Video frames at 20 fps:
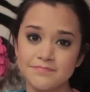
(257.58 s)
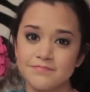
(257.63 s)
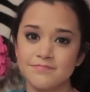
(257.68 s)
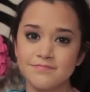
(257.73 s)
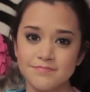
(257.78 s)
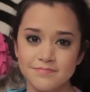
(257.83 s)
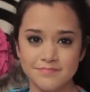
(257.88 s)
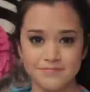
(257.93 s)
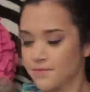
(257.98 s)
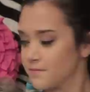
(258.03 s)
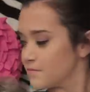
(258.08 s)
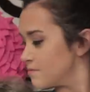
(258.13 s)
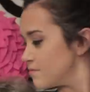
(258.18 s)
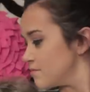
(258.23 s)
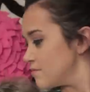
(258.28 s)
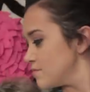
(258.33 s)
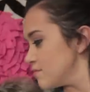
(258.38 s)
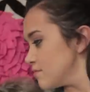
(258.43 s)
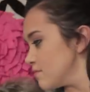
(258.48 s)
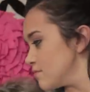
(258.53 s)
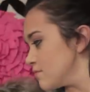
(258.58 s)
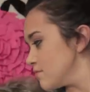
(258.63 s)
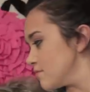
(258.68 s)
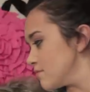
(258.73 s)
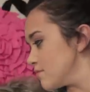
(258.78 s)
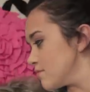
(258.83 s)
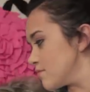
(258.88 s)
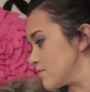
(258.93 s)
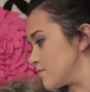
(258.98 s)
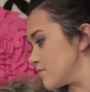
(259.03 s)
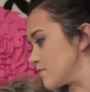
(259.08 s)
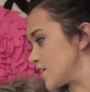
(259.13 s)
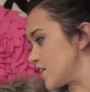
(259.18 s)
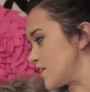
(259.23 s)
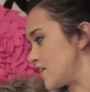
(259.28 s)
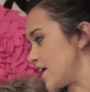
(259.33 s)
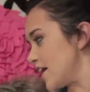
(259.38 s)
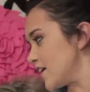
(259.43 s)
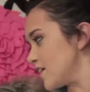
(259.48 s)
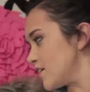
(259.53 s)

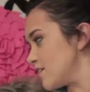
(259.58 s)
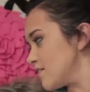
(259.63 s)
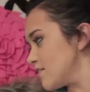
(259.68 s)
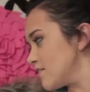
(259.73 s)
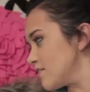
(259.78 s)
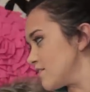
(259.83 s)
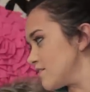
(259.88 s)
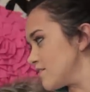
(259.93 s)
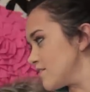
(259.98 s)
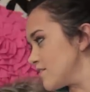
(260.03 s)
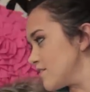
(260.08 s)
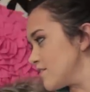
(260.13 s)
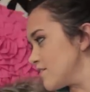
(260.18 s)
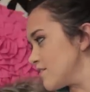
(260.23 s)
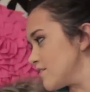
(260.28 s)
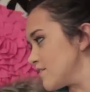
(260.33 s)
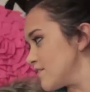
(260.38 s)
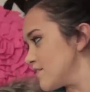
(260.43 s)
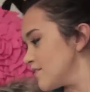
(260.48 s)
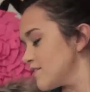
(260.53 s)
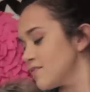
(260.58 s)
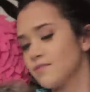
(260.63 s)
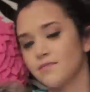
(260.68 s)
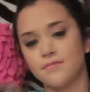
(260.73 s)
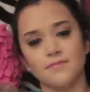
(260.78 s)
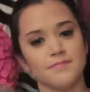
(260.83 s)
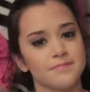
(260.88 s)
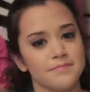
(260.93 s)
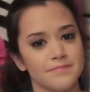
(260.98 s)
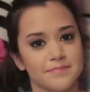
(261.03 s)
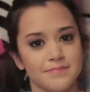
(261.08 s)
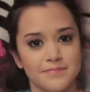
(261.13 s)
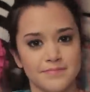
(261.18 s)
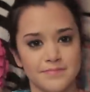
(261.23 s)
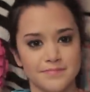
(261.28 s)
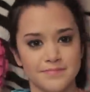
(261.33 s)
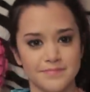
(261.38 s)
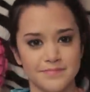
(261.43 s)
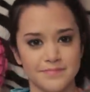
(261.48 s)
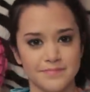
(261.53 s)

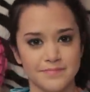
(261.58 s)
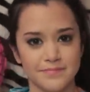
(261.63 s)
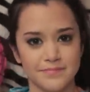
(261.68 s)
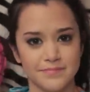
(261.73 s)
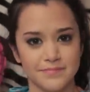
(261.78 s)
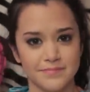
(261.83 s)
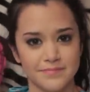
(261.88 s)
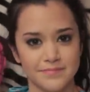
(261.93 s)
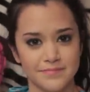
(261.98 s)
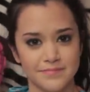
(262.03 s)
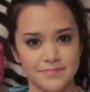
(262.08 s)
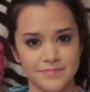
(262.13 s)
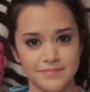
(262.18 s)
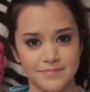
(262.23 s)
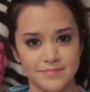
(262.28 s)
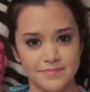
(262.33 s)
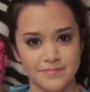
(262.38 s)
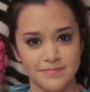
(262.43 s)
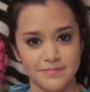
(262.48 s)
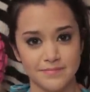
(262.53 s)
(silence)